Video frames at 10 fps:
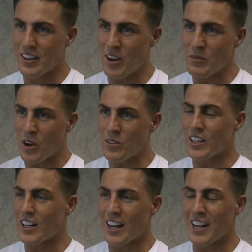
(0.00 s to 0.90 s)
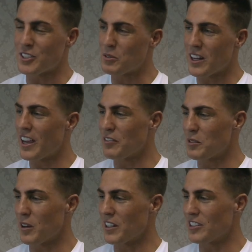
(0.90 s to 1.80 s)
I'm going to clash with
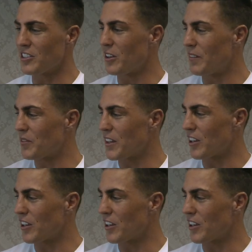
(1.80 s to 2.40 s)
everybody. Do you know what?